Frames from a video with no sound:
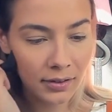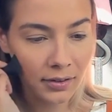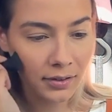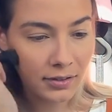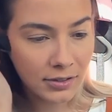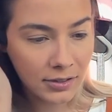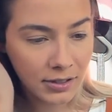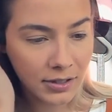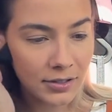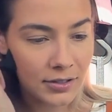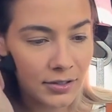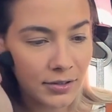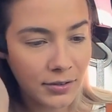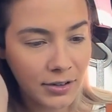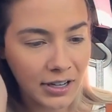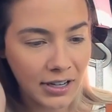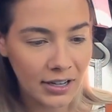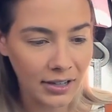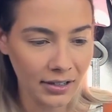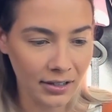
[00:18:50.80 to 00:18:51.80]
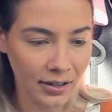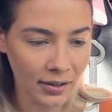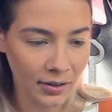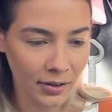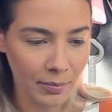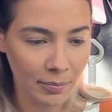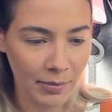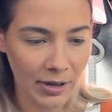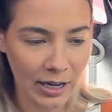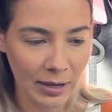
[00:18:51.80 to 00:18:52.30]
This is so neat.
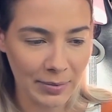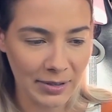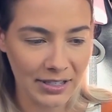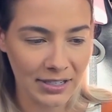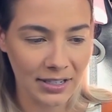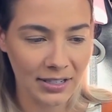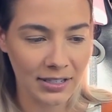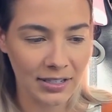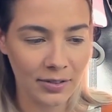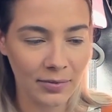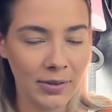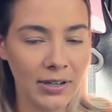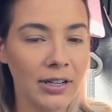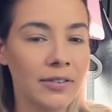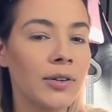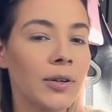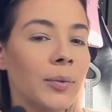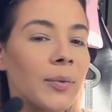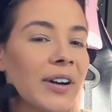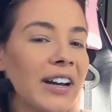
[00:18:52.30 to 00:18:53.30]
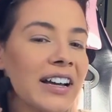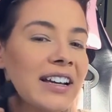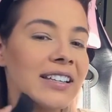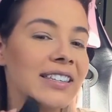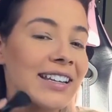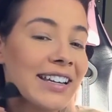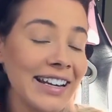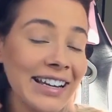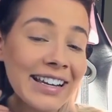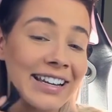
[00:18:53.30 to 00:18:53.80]
Makeup is done so many different
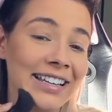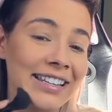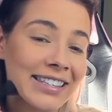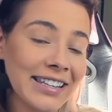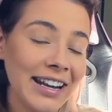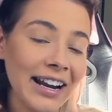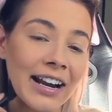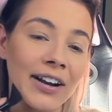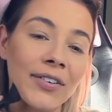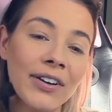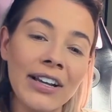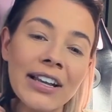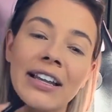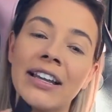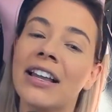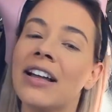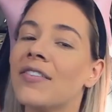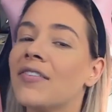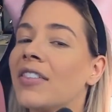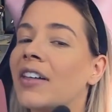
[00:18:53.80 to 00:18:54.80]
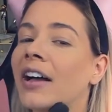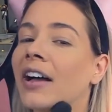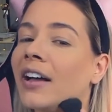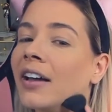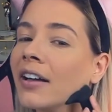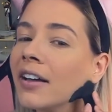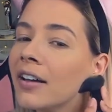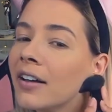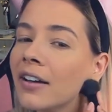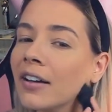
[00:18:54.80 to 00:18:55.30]
ways. It is, and I really love that.
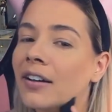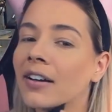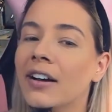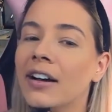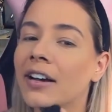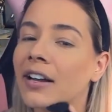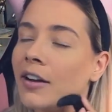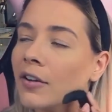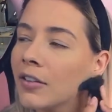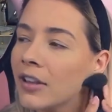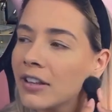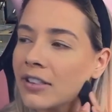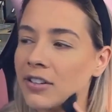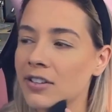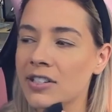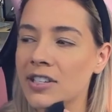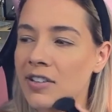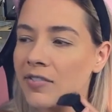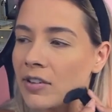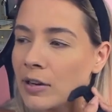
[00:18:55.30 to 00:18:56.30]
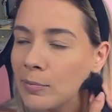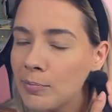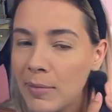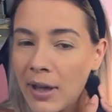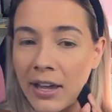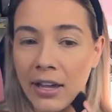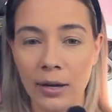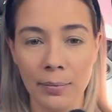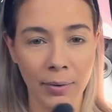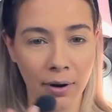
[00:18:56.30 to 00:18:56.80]
I know, like, there's even
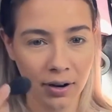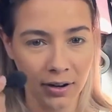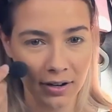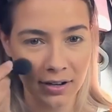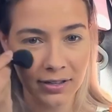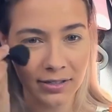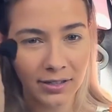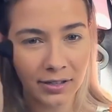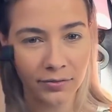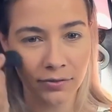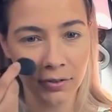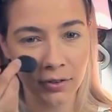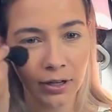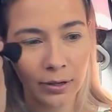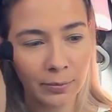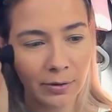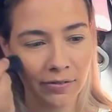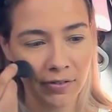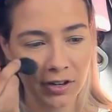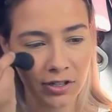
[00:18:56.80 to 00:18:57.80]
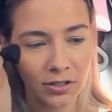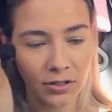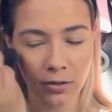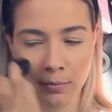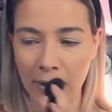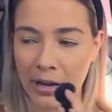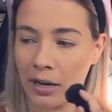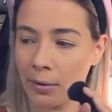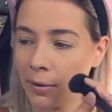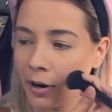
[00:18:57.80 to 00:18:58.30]
makeup artists, like full-on professional
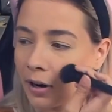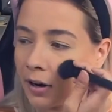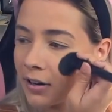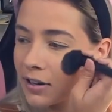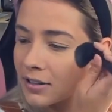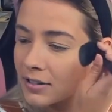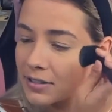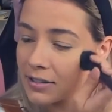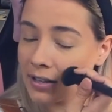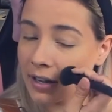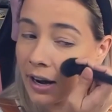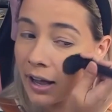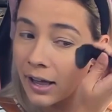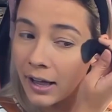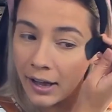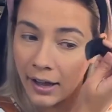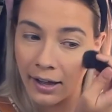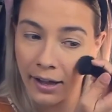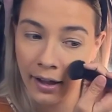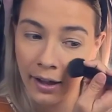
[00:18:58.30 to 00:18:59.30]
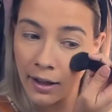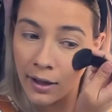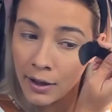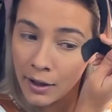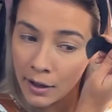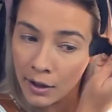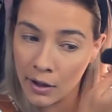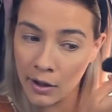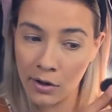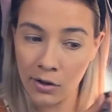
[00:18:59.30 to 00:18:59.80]
makeup artists that I
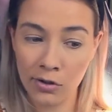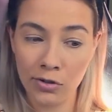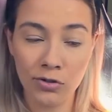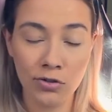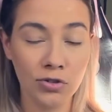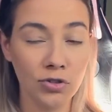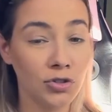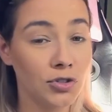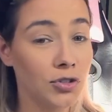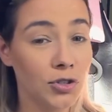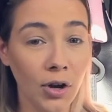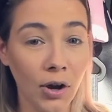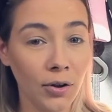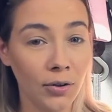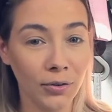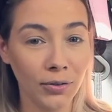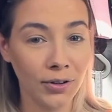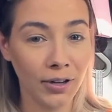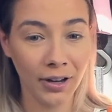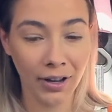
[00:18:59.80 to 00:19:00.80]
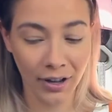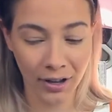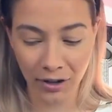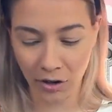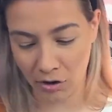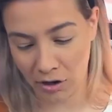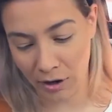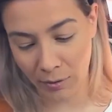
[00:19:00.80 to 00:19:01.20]
don't agree